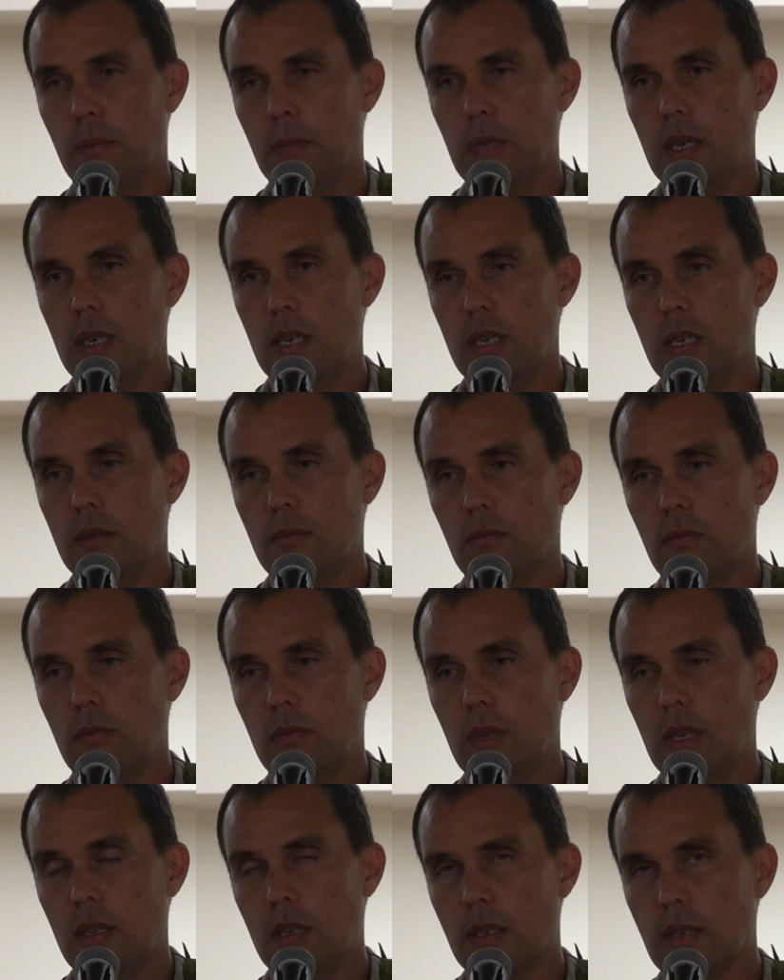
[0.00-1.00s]

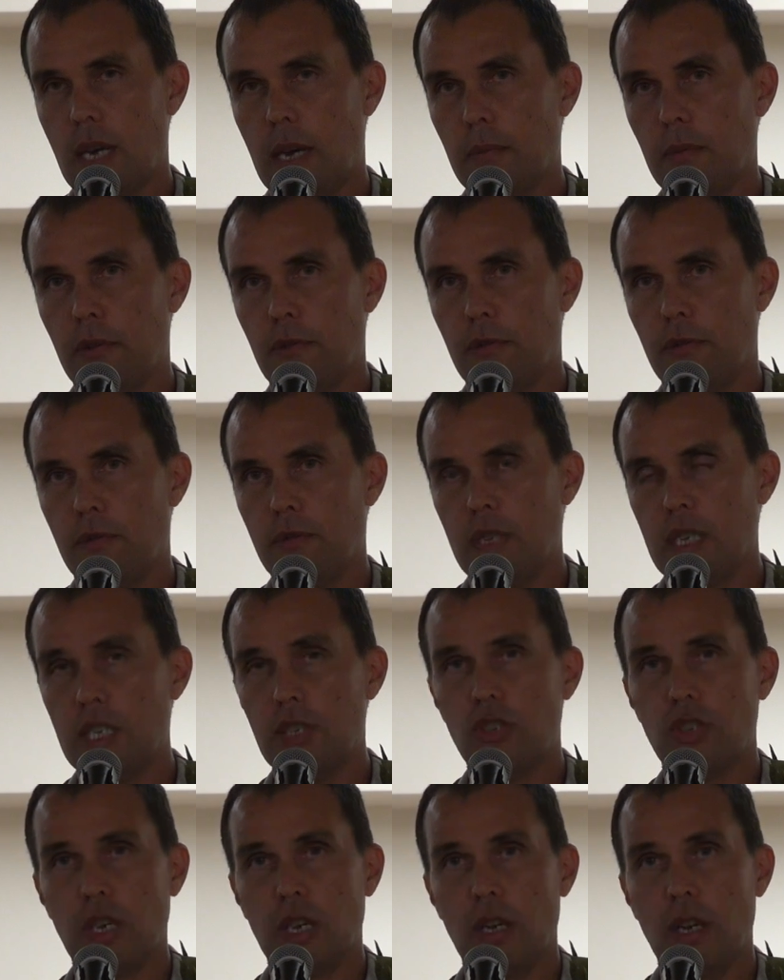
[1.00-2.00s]
in the time of
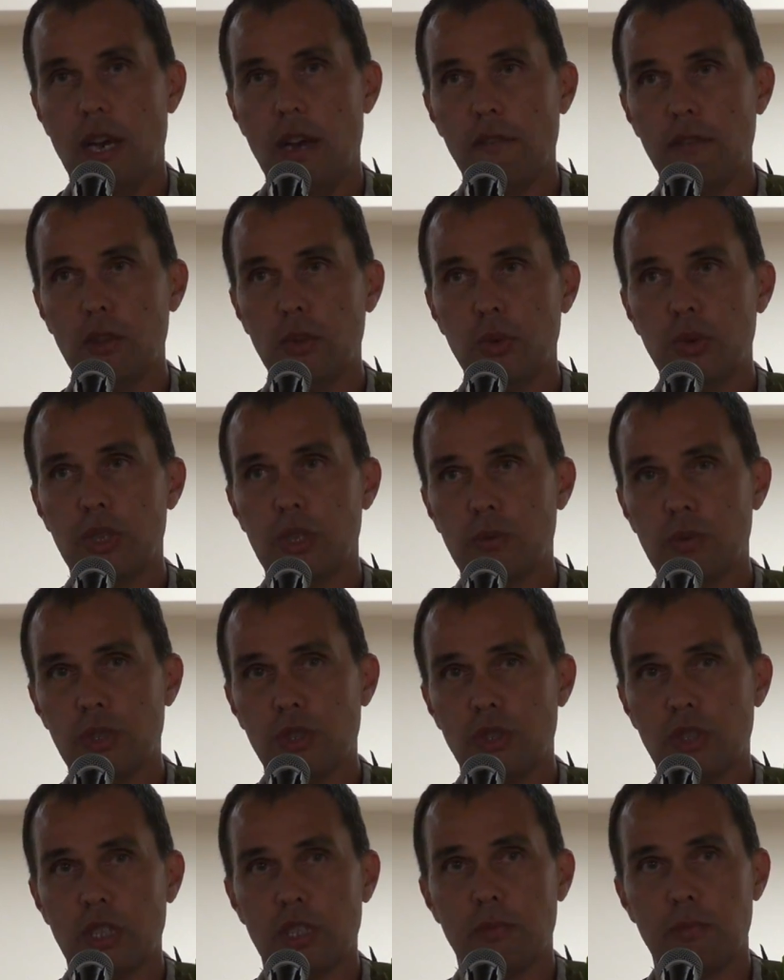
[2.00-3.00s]
Nietzsche, evolution was
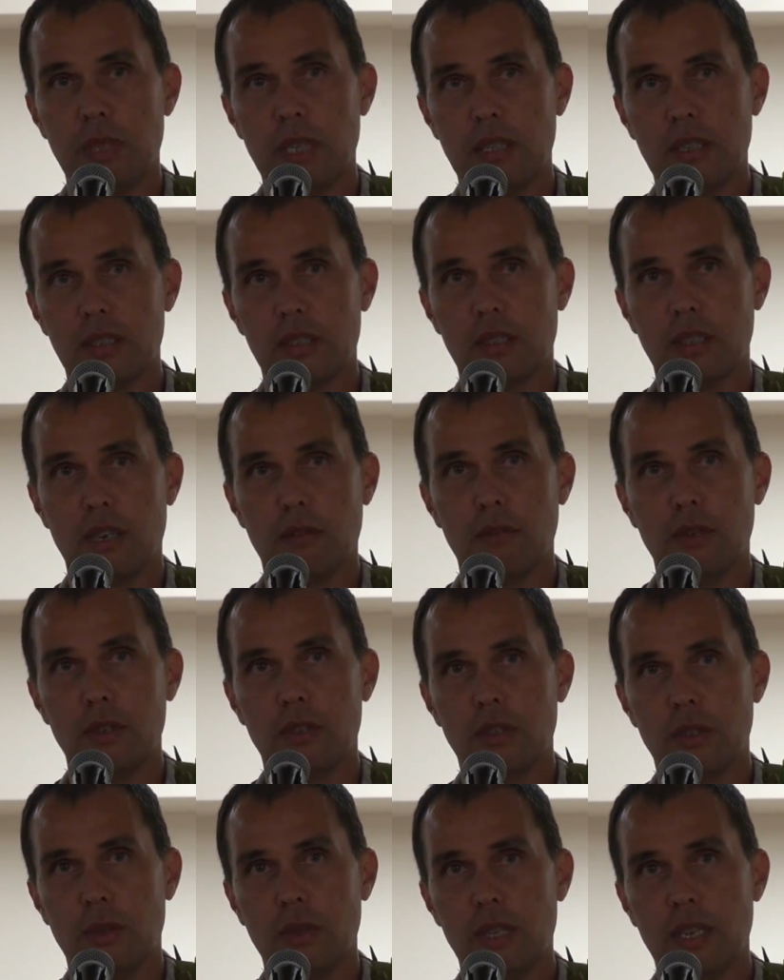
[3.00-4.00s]
just being
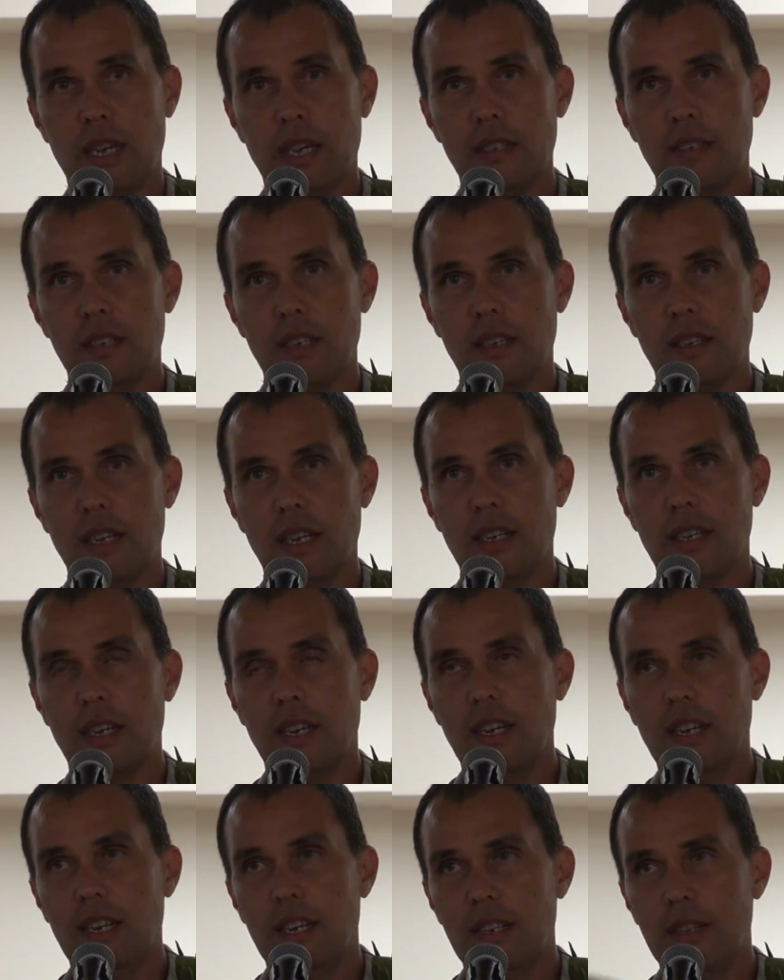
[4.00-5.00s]
discovered. So the idea that
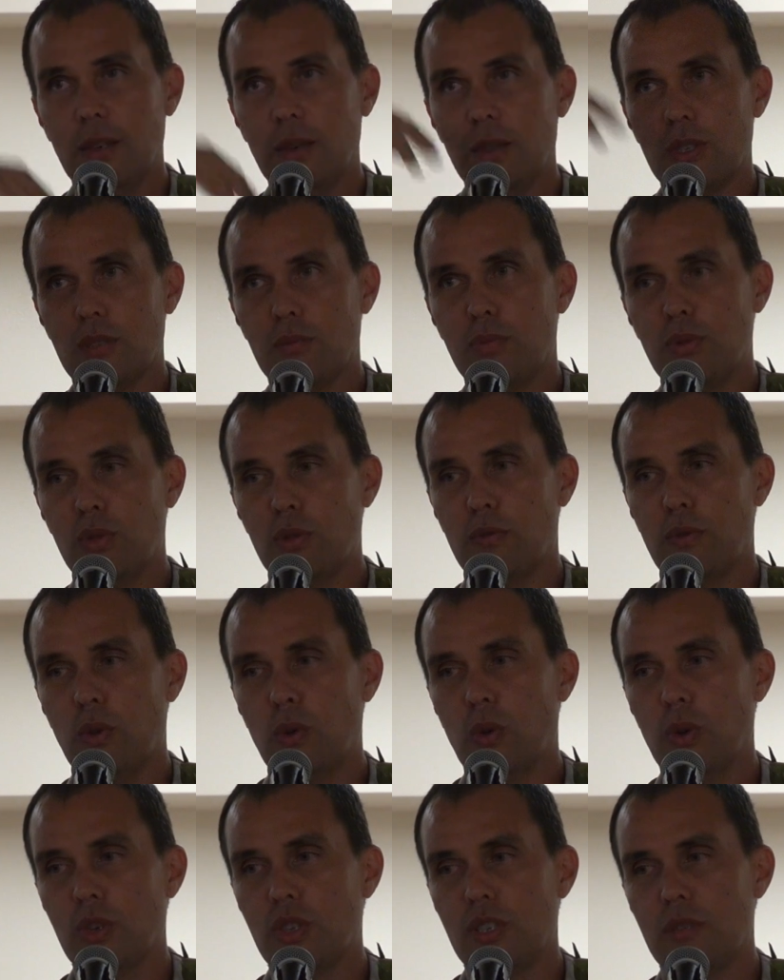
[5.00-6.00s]
there's this beautiful
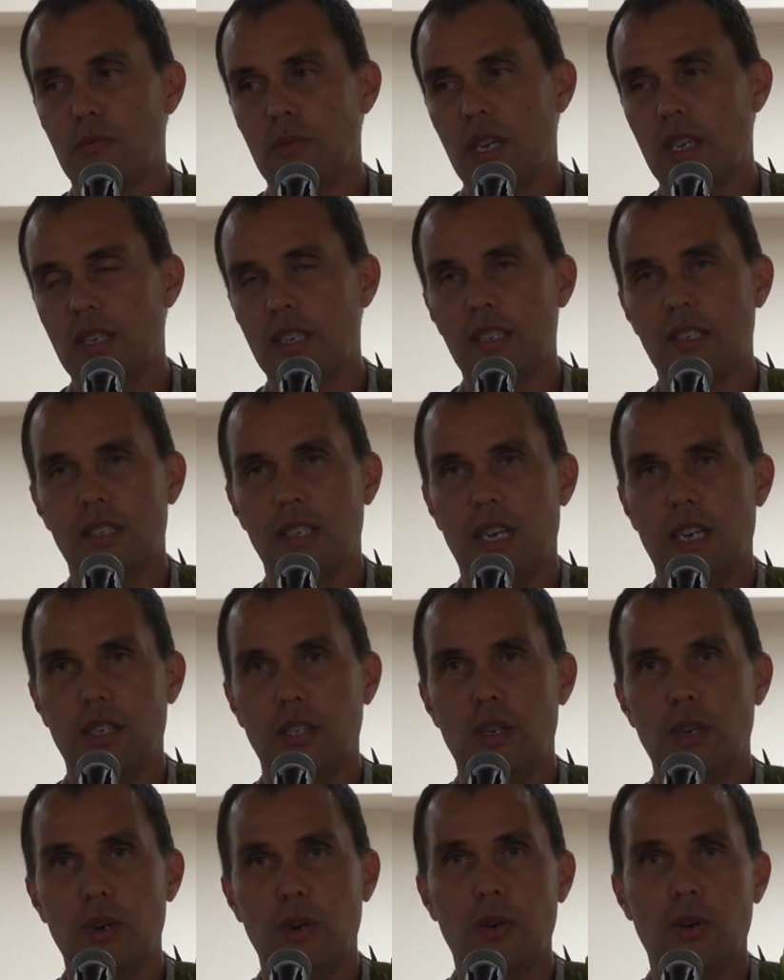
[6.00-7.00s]
origin myth, he's saying,
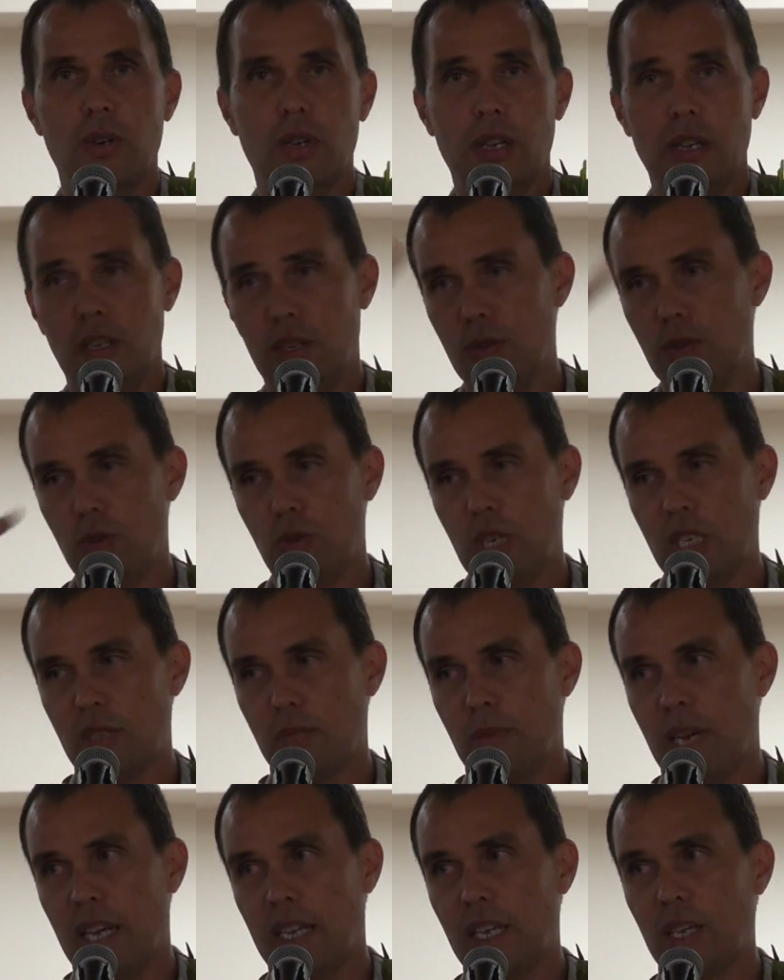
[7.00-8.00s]
no, you trace
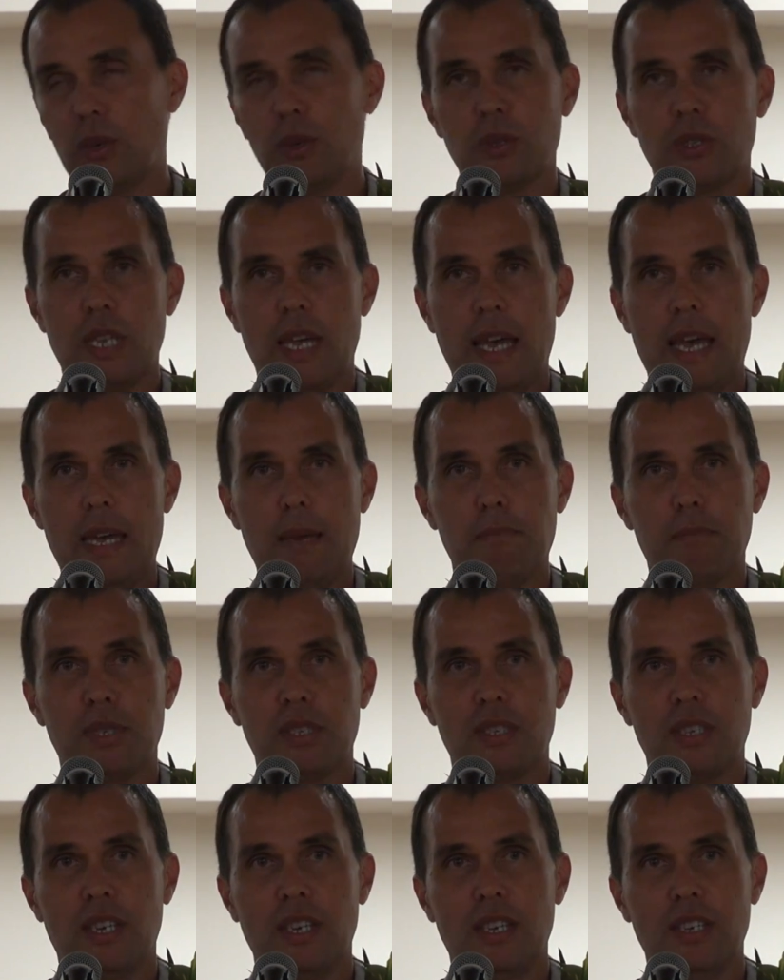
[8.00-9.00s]
back, it goes to apes.
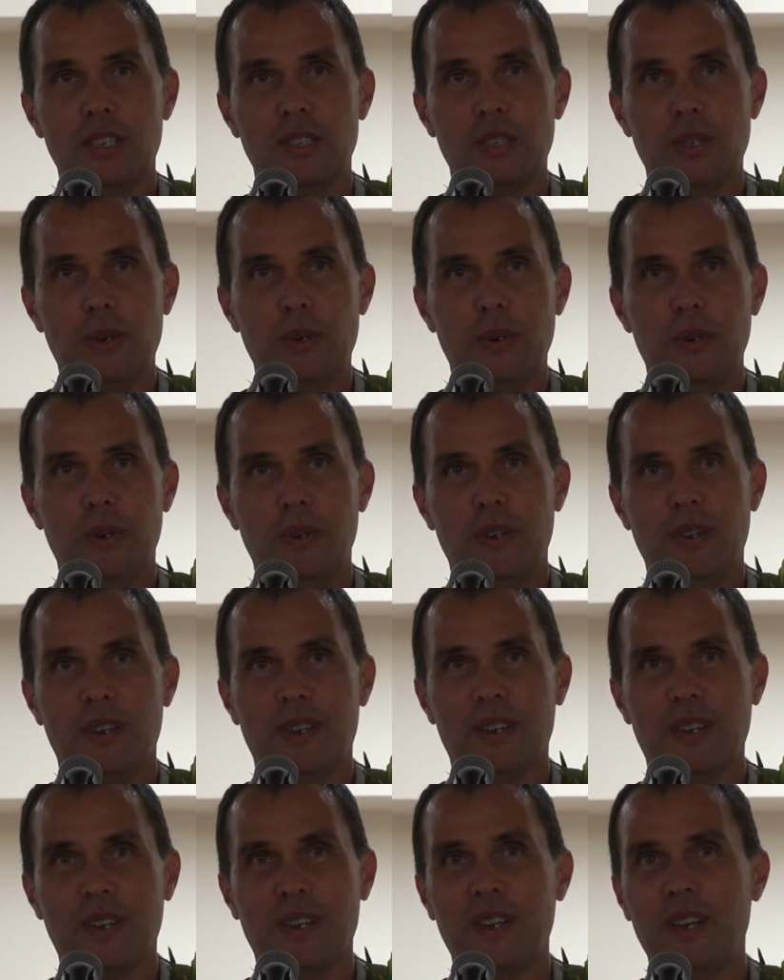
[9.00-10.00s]
So
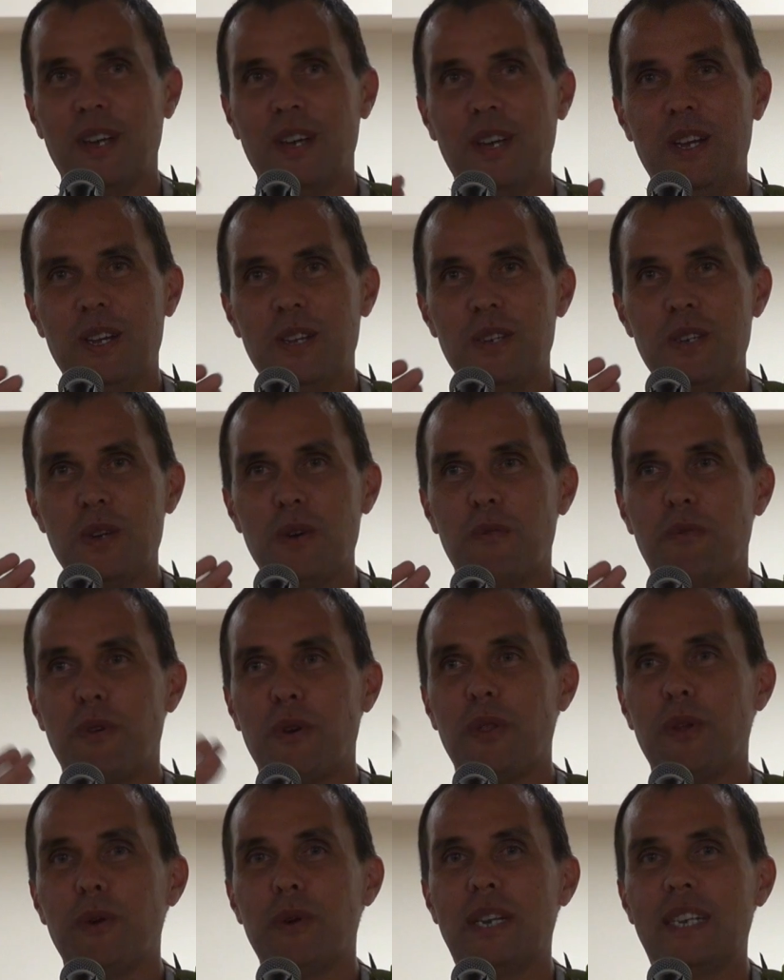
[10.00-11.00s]
no
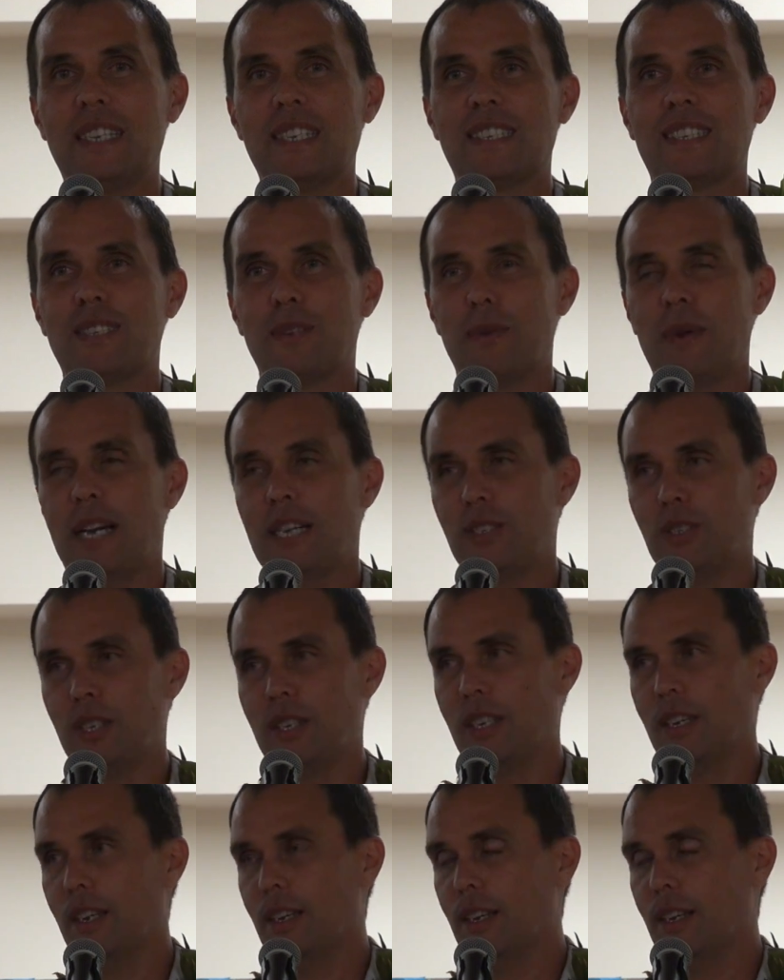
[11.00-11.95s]
further in this direction.